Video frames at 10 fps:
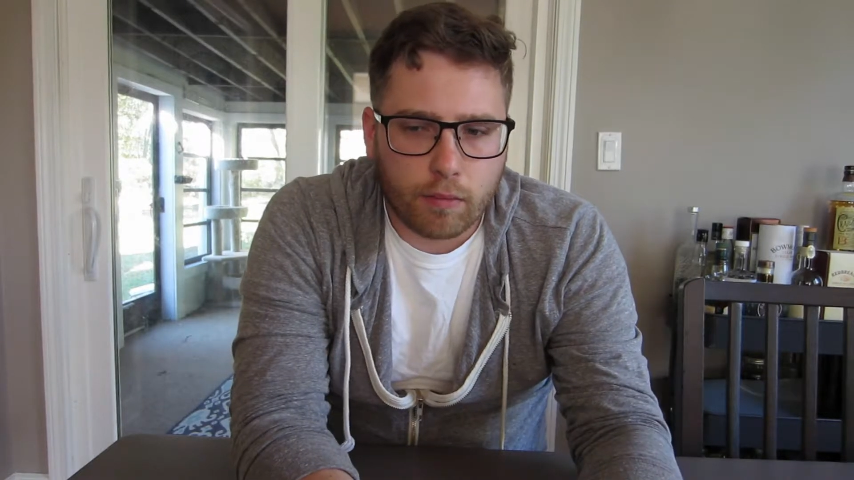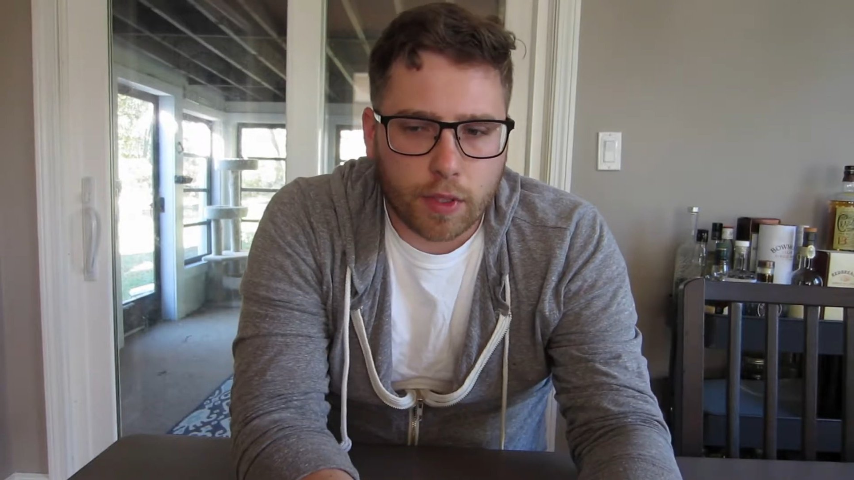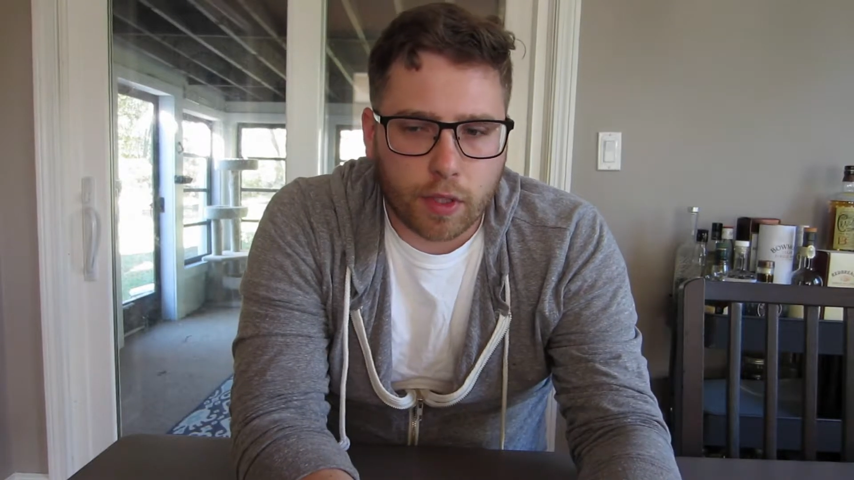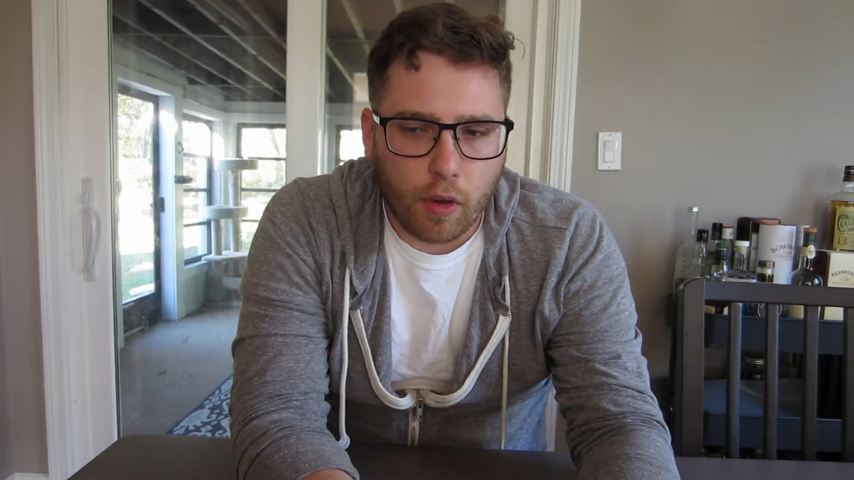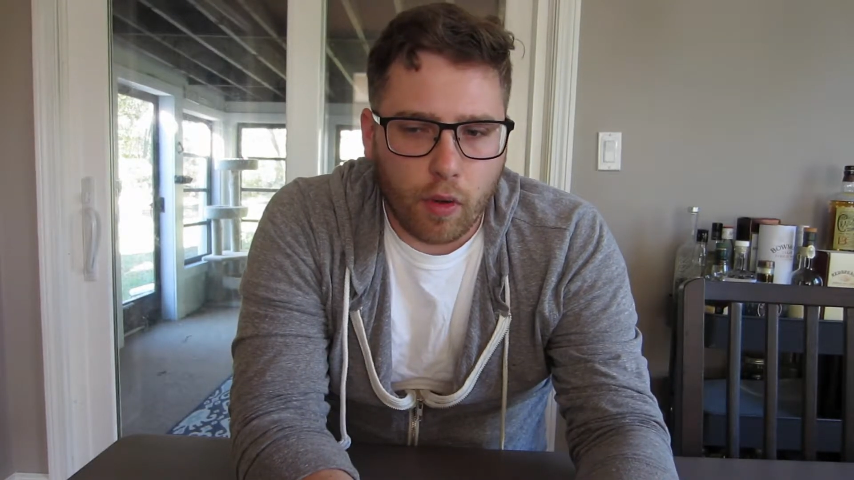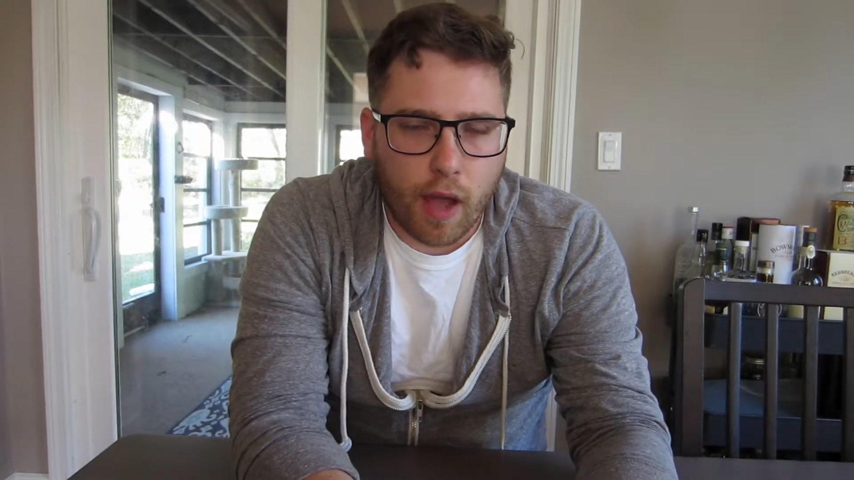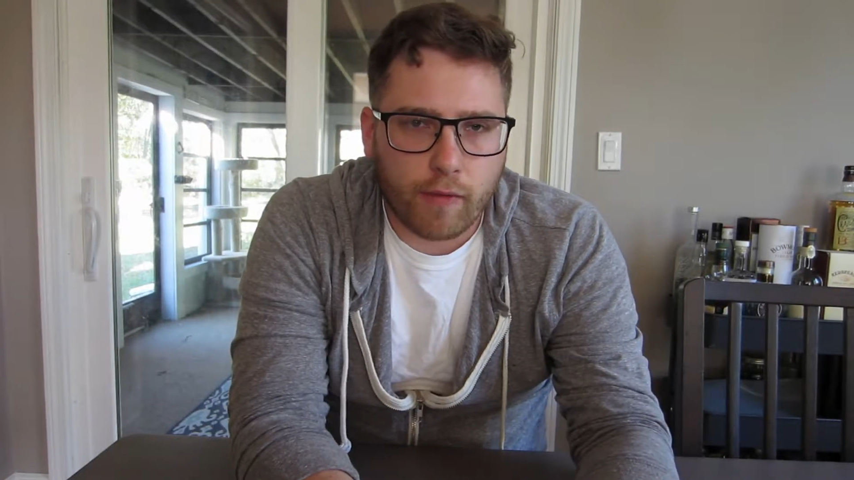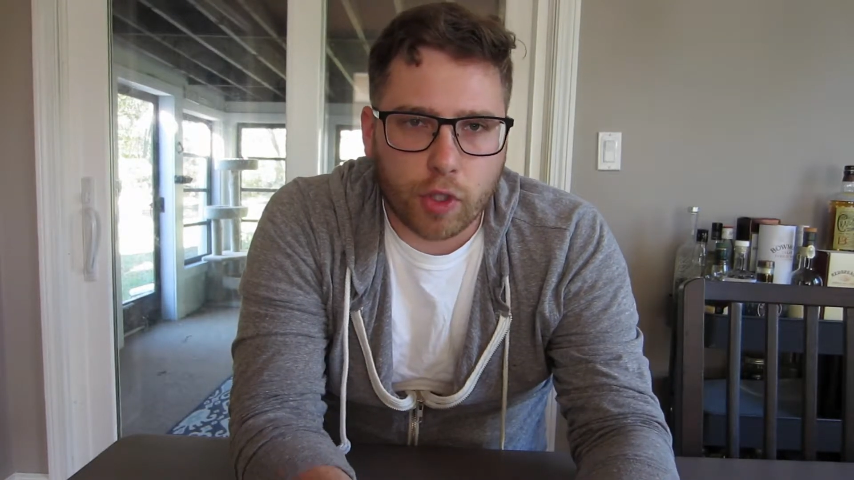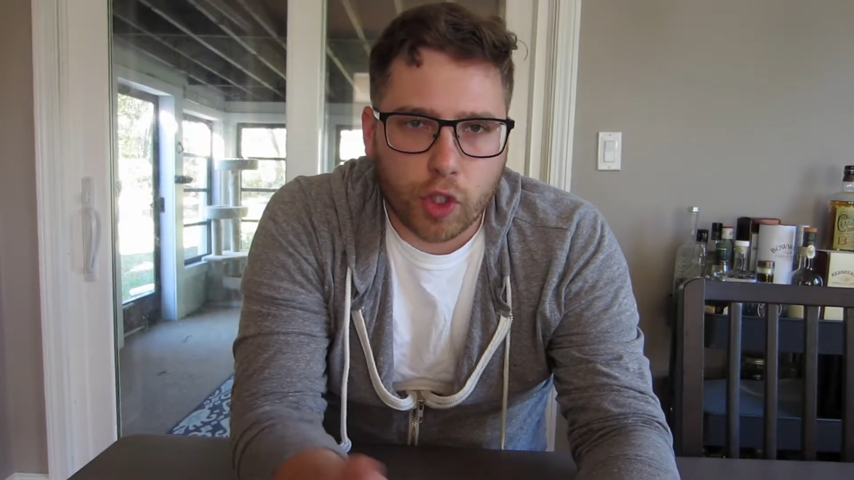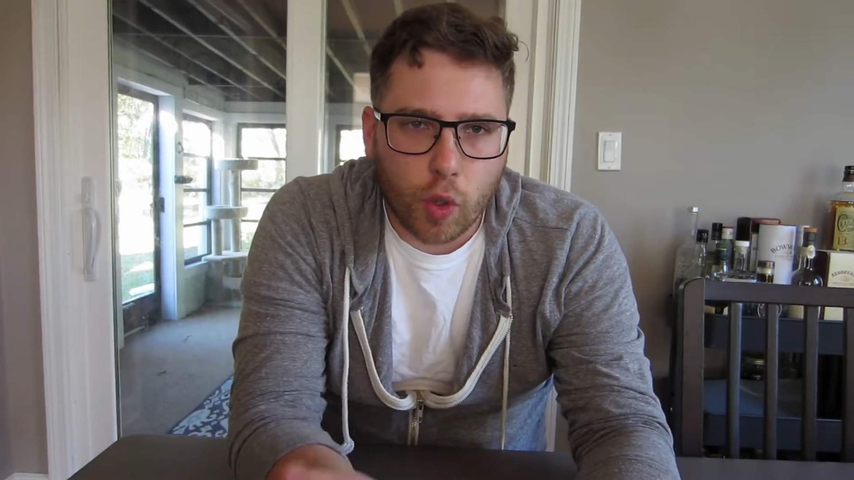So
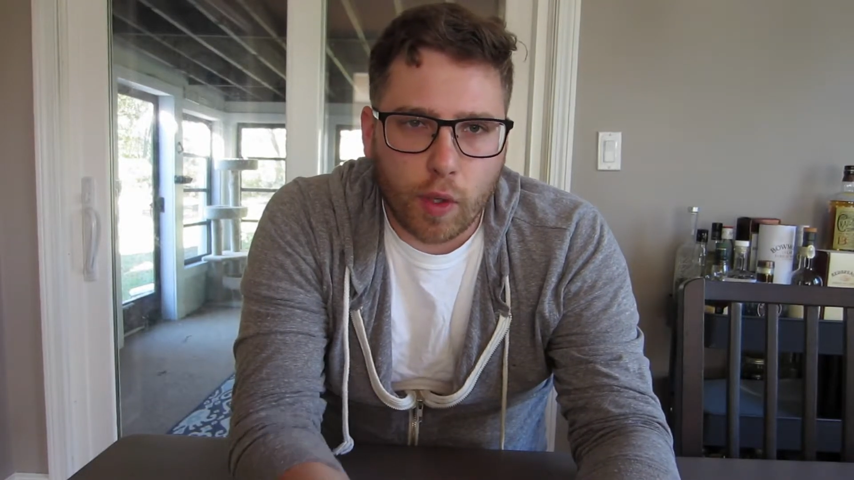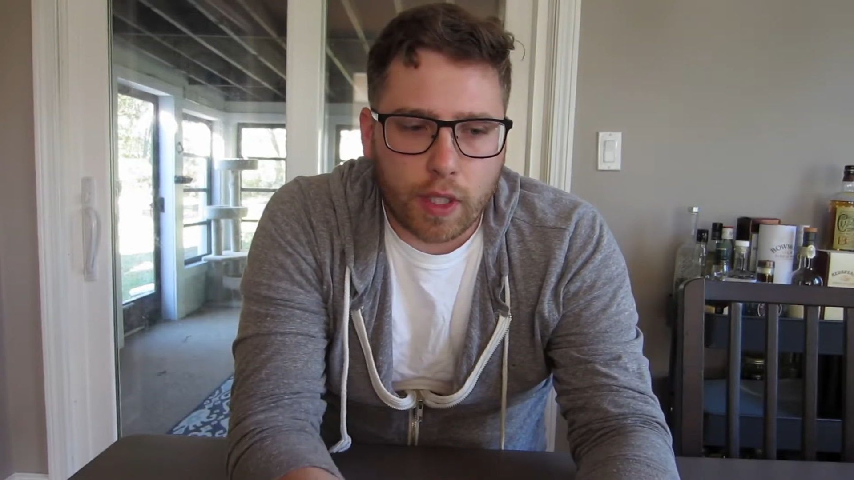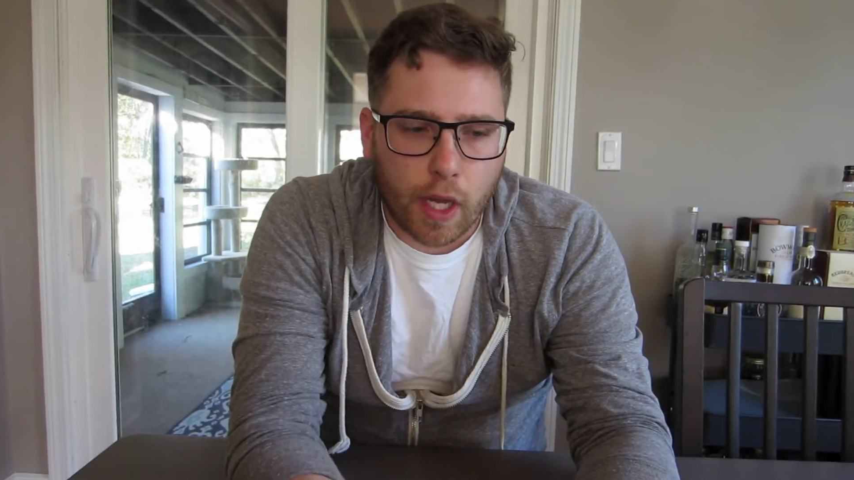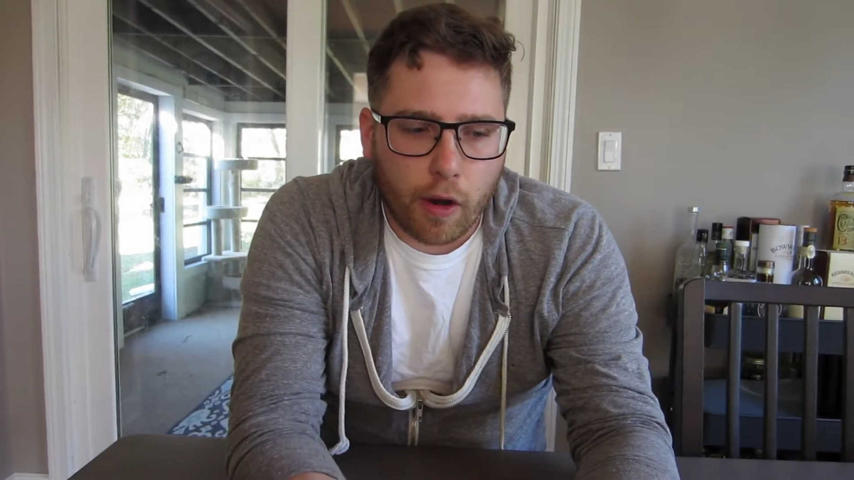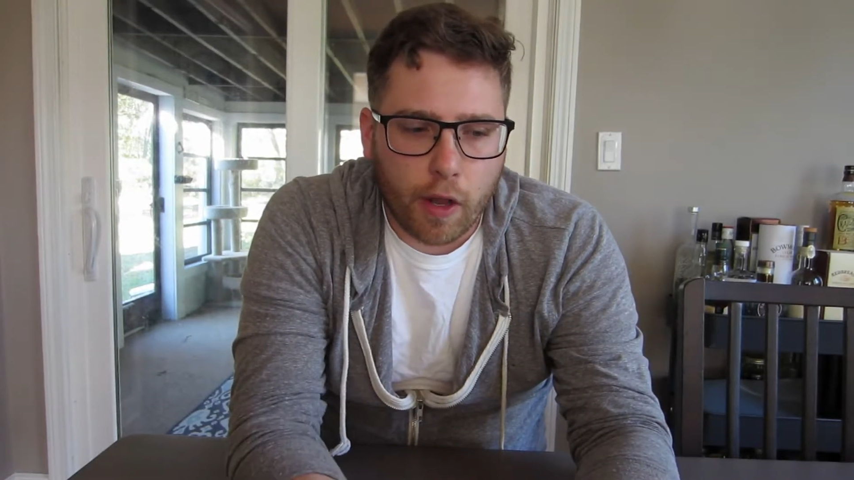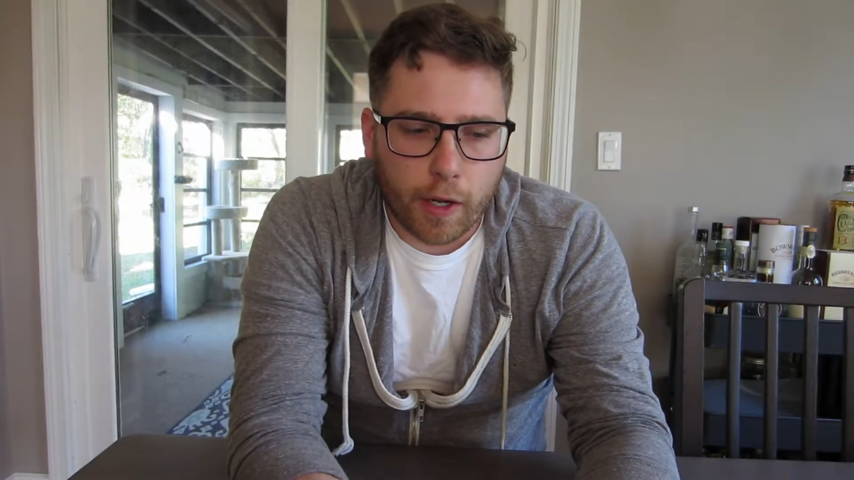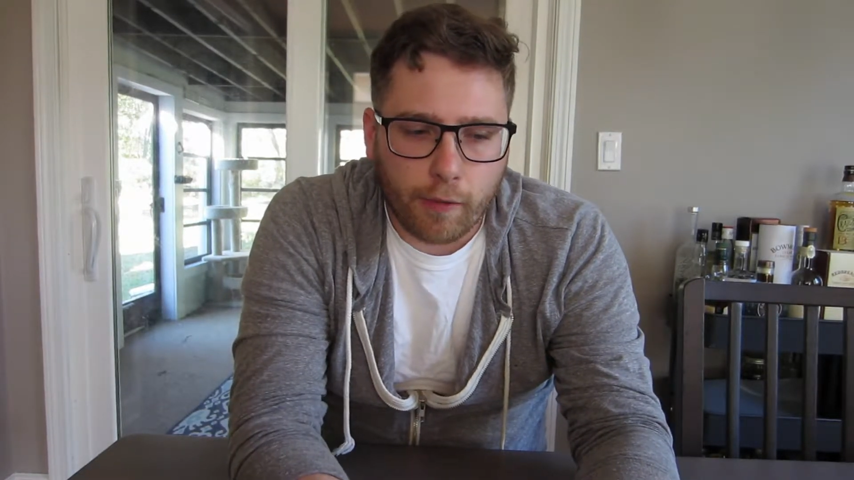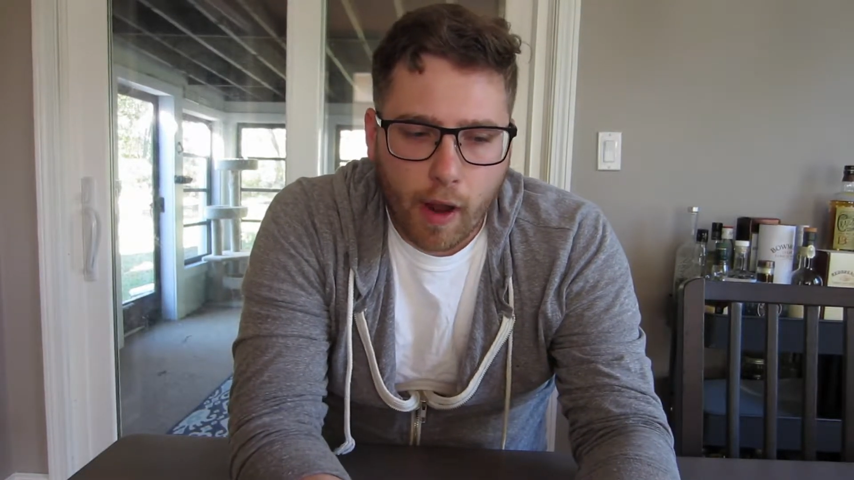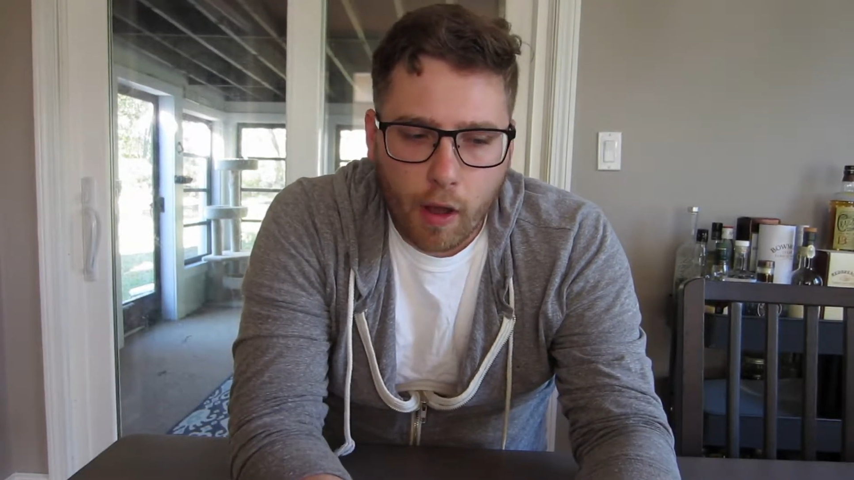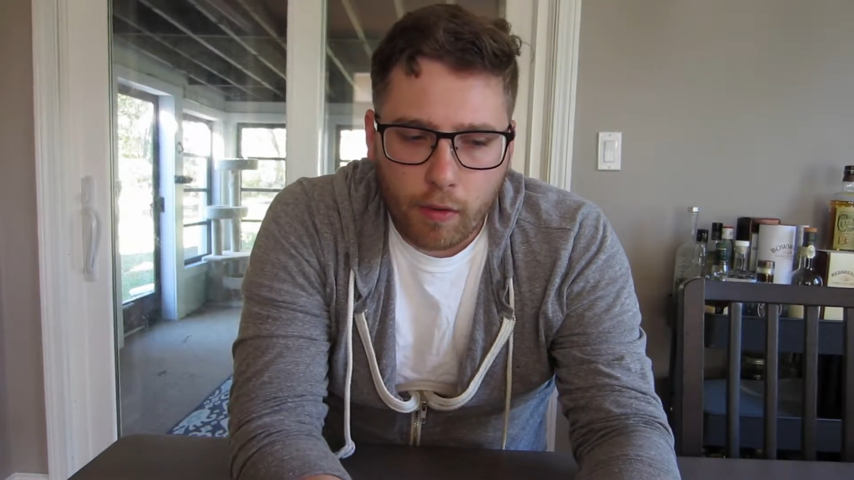I've enjoyed carrying it
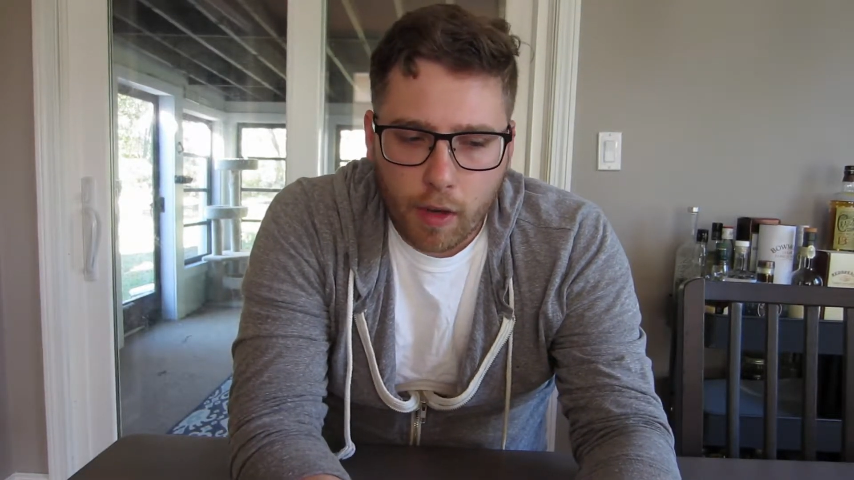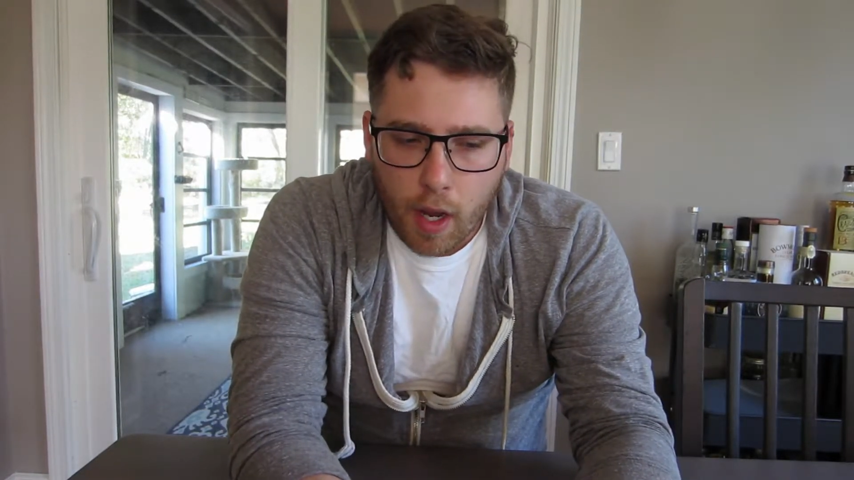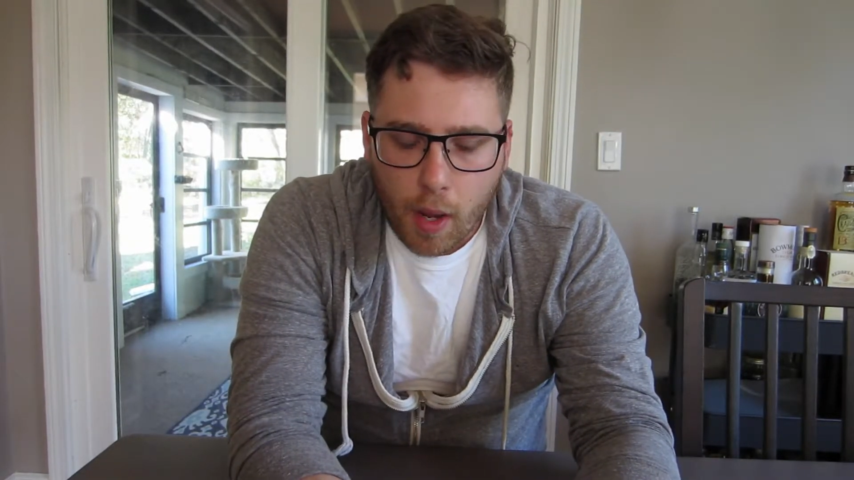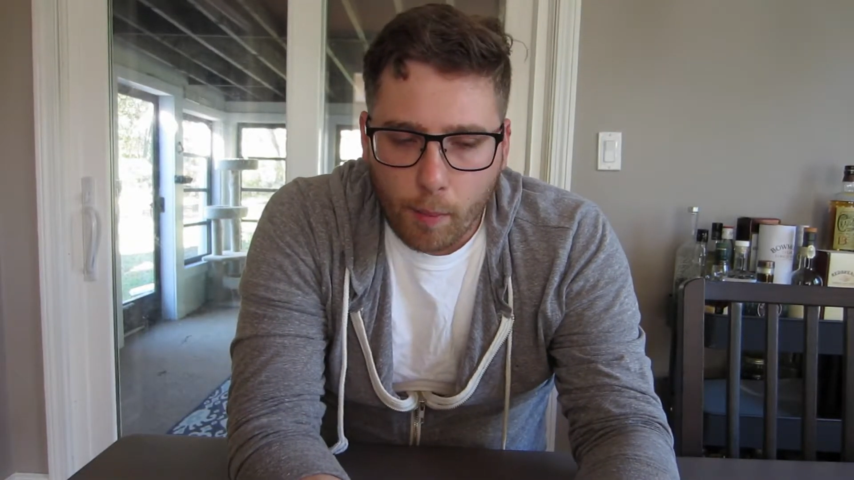around,